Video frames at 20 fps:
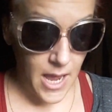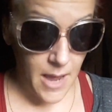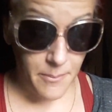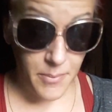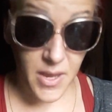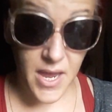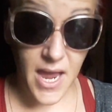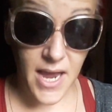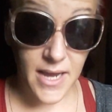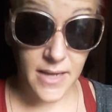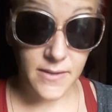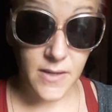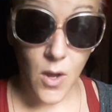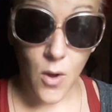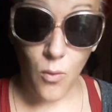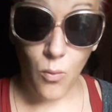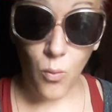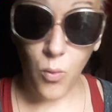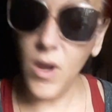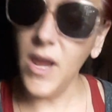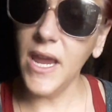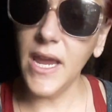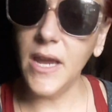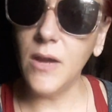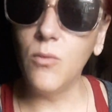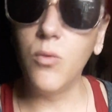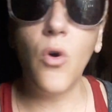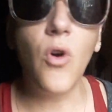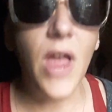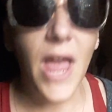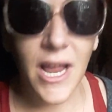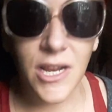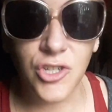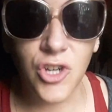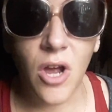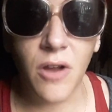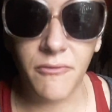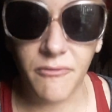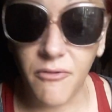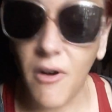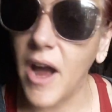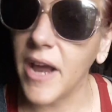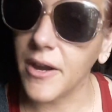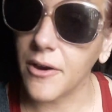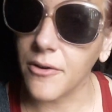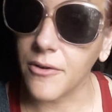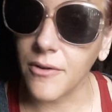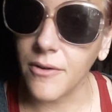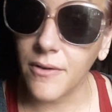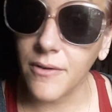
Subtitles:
because weed will catch on fire,